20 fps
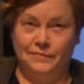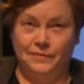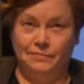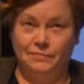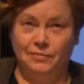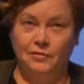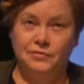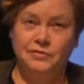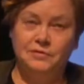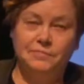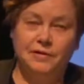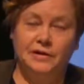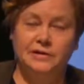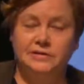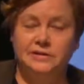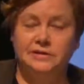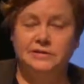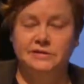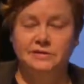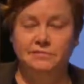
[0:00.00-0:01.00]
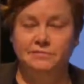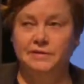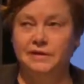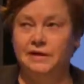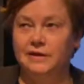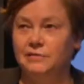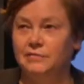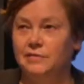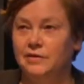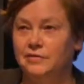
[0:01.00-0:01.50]
both to
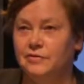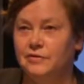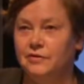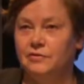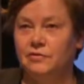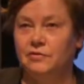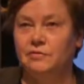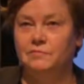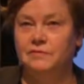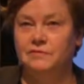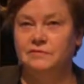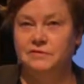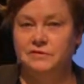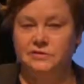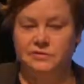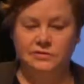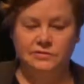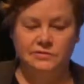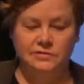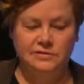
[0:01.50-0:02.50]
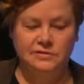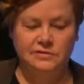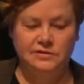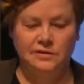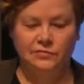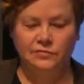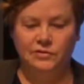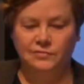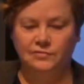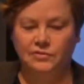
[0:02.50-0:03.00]
participate with a group of students
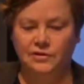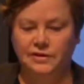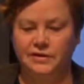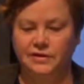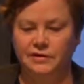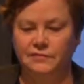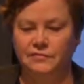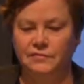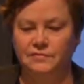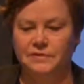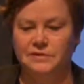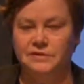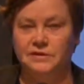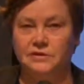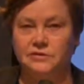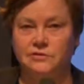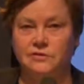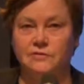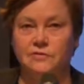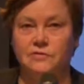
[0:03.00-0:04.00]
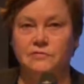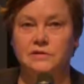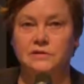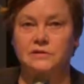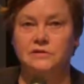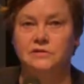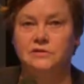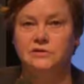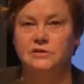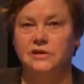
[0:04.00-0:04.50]
that we brought here from the Center for
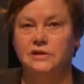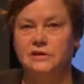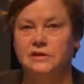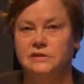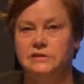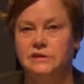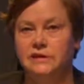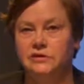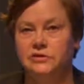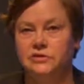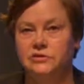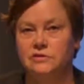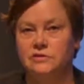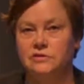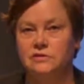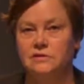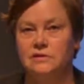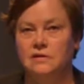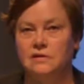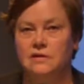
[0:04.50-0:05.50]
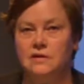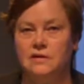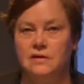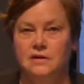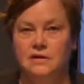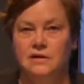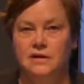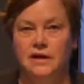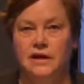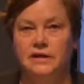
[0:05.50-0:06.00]
Research Architecture
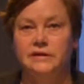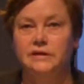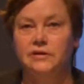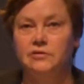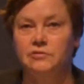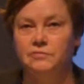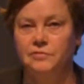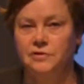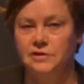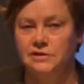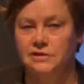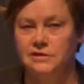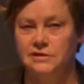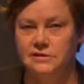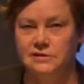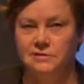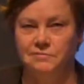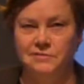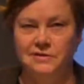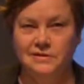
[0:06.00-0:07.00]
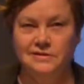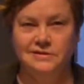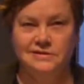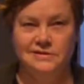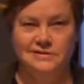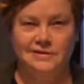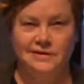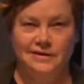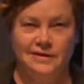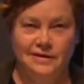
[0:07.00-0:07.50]
and other
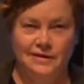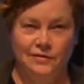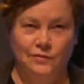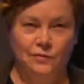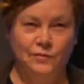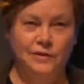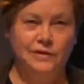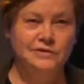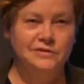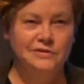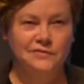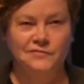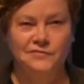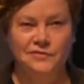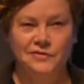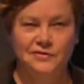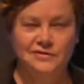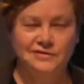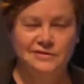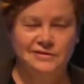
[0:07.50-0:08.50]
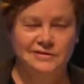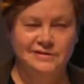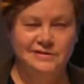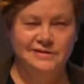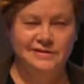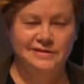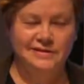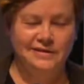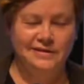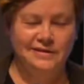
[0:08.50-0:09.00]
participants. Wonderful to
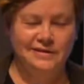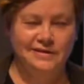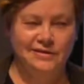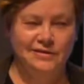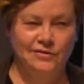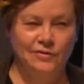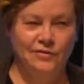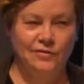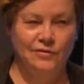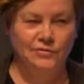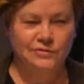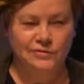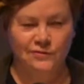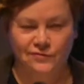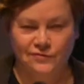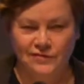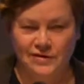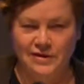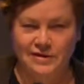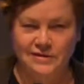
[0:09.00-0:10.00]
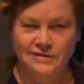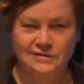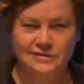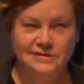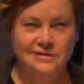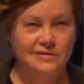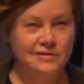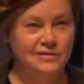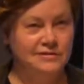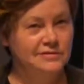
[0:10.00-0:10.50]
see old friends
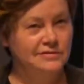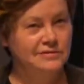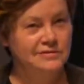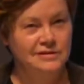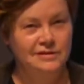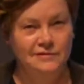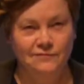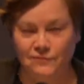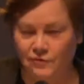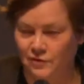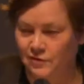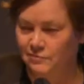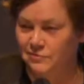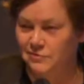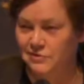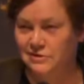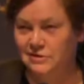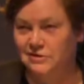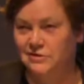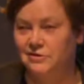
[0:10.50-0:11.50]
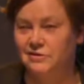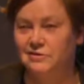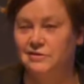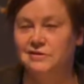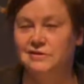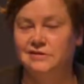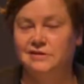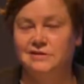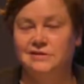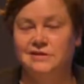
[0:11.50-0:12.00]
and also see former
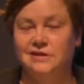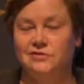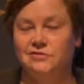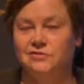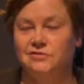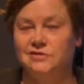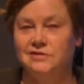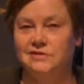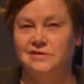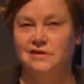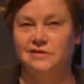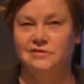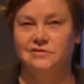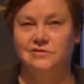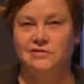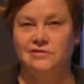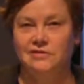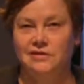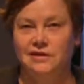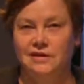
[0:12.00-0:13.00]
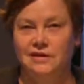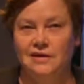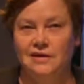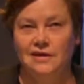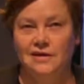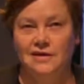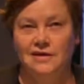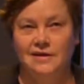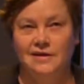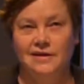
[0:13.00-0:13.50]
students, et cetera, et cetera,
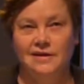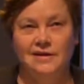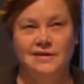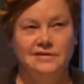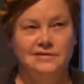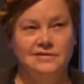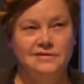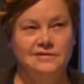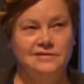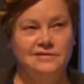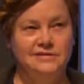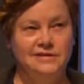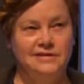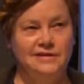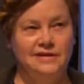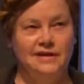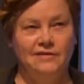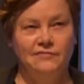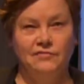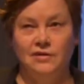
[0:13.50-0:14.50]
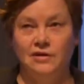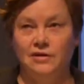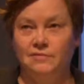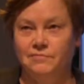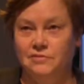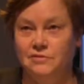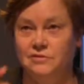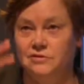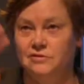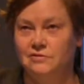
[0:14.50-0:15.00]
and to have the
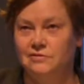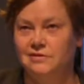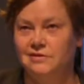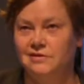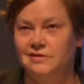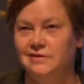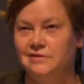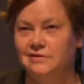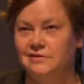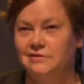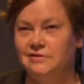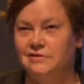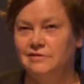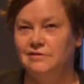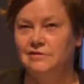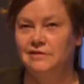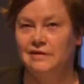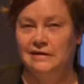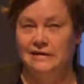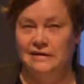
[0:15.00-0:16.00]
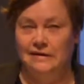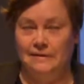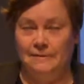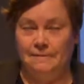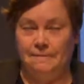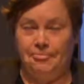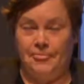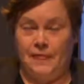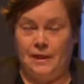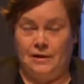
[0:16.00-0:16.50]
opportunity to
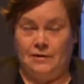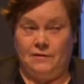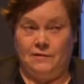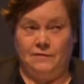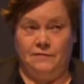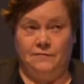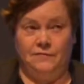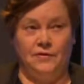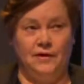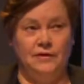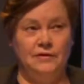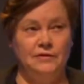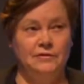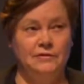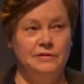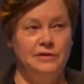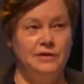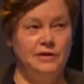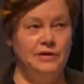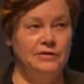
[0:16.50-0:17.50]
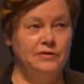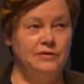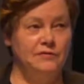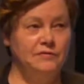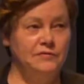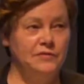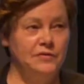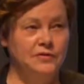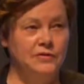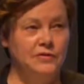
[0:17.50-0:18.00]
follow along
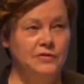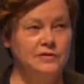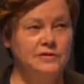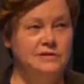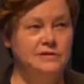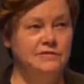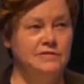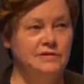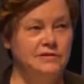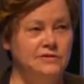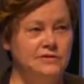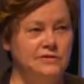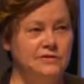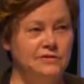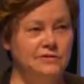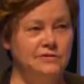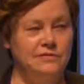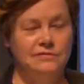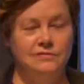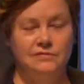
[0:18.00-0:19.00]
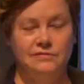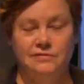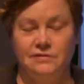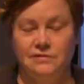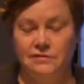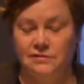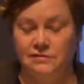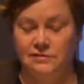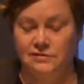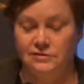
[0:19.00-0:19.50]
over the course of the two
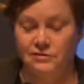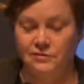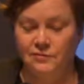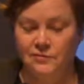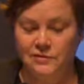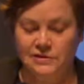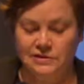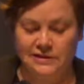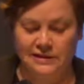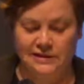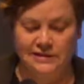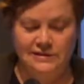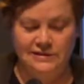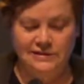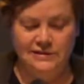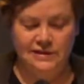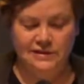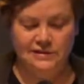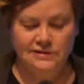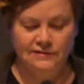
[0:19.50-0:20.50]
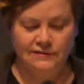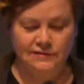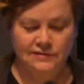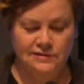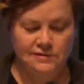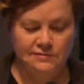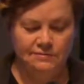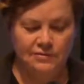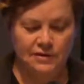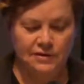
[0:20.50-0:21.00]
super intense days of the
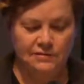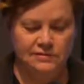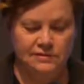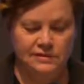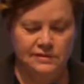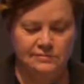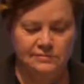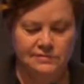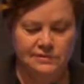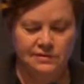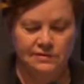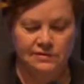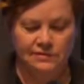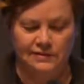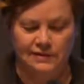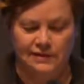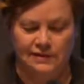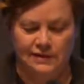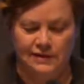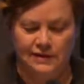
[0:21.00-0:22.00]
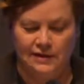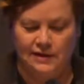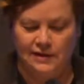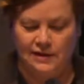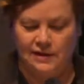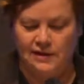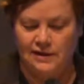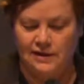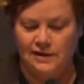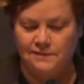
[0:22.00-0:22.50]
symposium. So
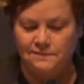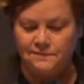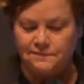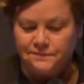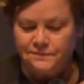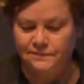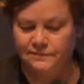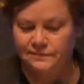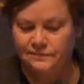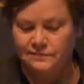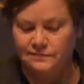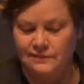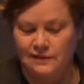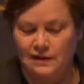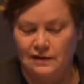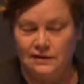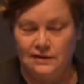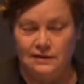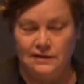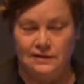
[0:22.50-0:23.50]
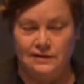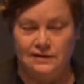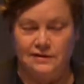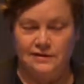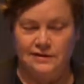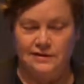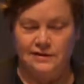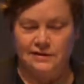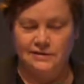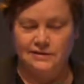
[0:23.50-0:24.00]
um,
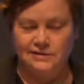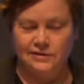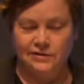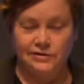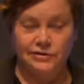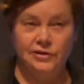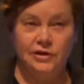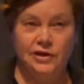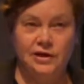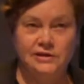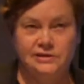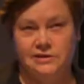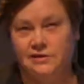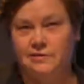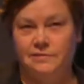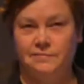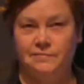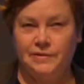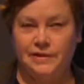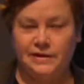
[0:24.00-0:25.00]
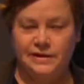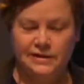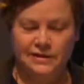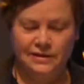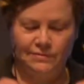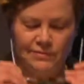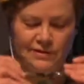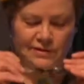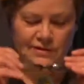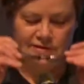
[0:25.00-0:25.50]
these are not by
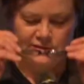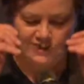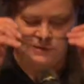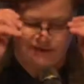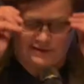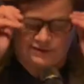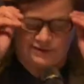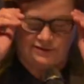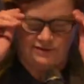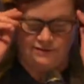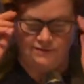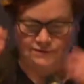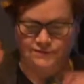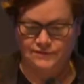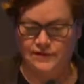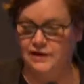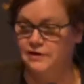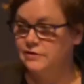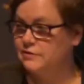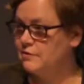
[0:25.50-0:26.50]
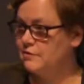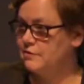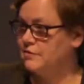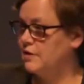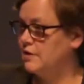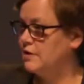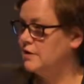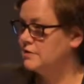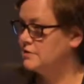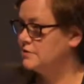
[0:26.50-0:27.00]
any means final
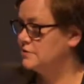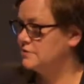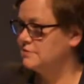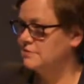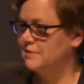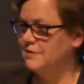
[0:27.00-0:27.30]
thoughts.